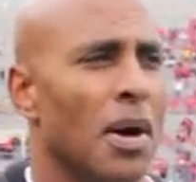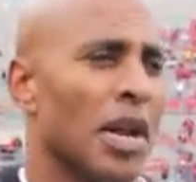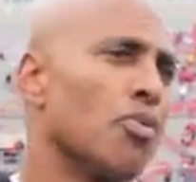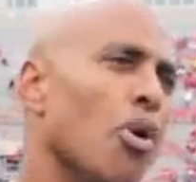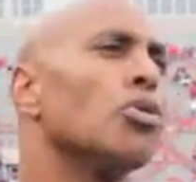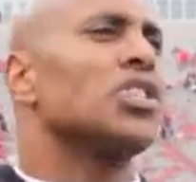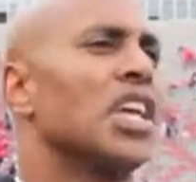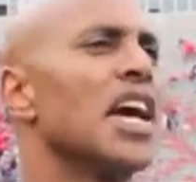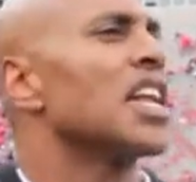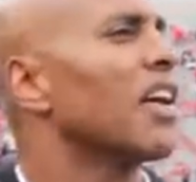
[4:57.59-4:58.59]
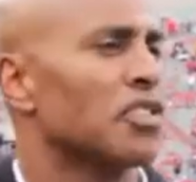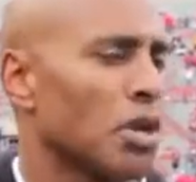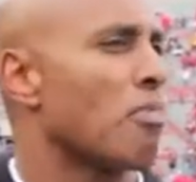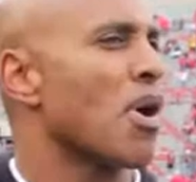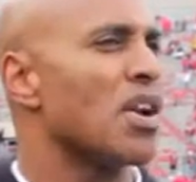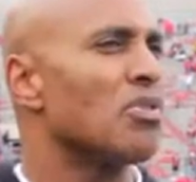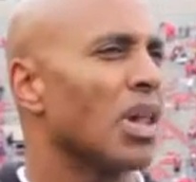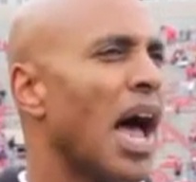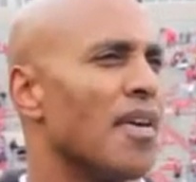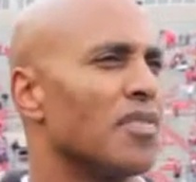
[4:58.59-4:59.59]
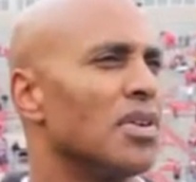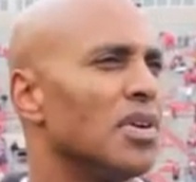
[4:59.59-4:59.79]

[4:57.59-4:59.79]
But He rose again to give us a brand new life.